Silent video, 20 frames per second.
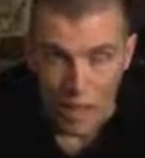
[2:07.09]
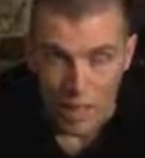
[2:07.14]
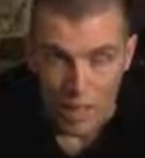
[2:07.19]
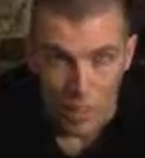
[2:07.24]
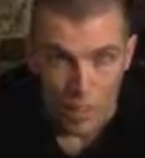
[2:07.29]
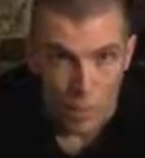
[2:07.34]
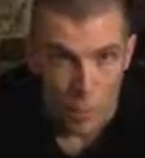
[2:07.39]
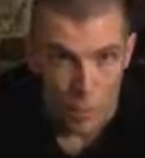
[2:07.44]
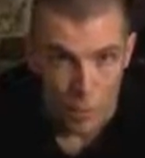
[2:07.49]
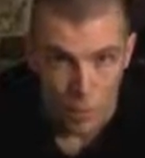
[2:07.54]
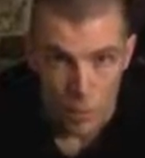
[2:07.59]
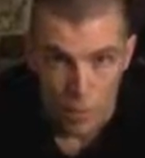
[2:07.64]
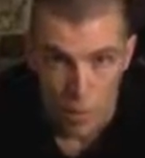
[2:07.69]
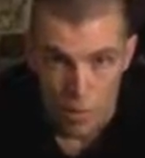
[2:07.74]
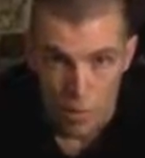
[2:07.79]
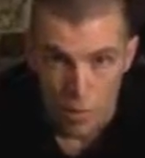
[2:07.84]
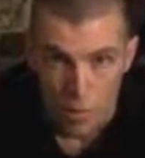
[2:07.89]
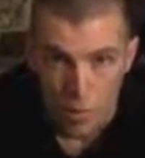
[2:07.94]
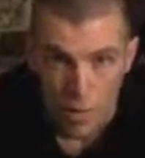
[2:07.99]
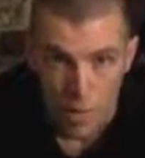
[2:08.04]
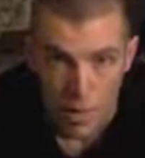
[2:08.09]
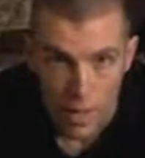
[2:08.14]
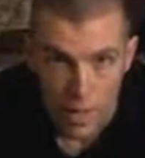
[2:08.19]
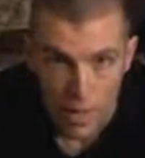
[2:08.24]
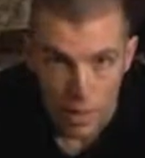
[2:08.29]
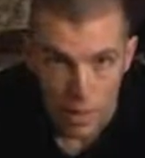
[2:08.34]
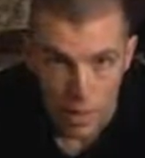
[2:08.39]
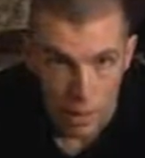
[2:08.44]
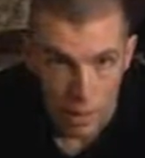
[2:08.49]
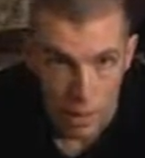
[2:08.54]
did a few other
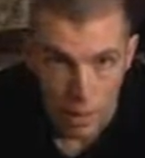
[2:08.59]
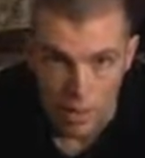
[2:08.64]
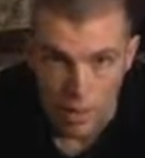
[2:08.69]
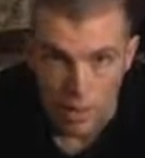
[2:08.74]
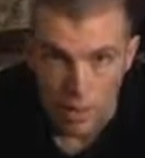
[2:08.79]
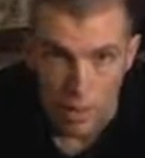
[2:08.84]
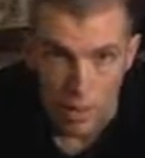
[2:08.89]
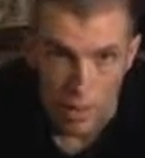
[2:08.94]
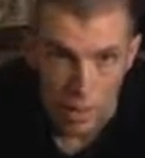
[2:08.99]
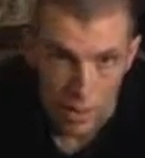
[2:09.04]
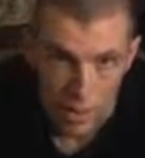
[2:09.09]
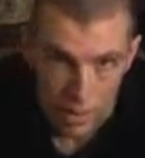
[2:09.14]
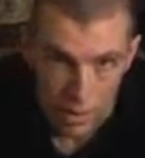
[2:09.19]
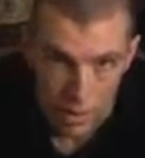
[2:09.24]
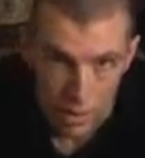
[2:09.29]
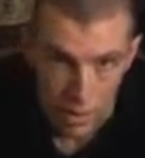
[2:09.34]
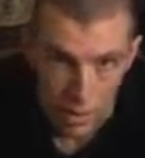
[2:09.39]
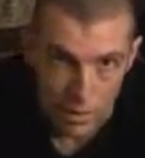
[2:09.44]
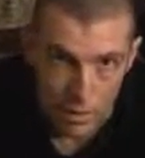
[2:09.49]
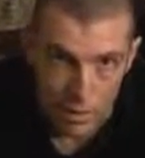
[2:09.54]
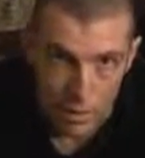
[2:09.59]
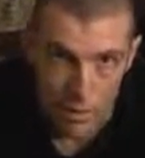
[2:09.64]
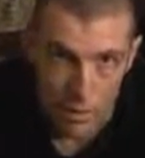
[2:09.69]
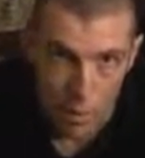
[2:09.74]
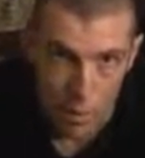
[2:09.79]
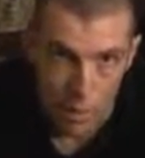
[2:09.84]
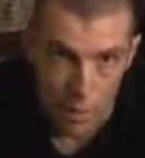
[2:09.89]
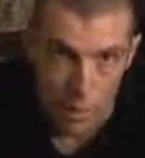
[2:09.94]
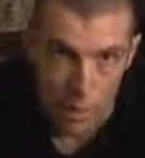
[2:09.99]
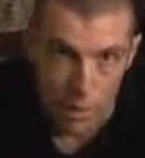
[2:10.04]
things, but I think this is
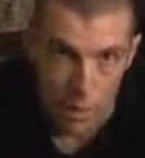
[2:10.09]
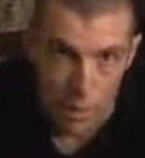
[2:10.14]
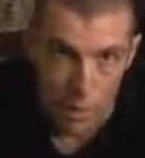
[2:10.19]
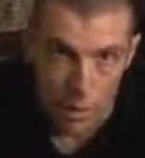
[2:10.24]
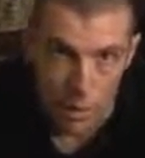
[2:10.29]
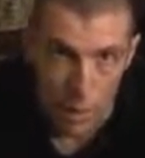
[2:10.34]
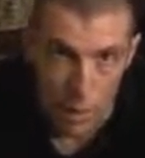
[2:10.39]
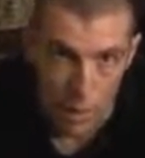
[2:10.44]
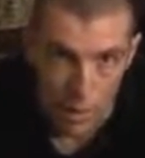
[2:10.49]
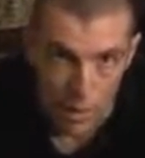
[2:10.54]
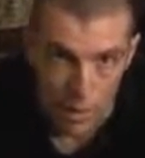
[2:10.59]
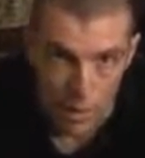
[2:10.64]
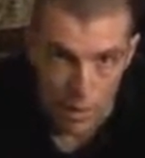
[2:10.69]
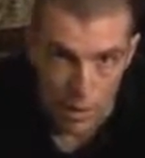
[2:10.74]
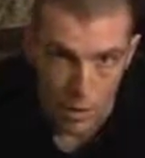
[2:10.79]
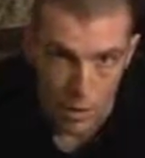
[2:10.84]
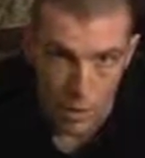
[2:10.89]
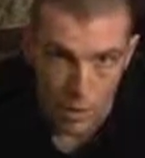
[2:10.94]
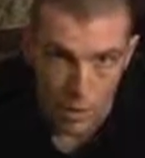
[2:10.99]
the one that mattered,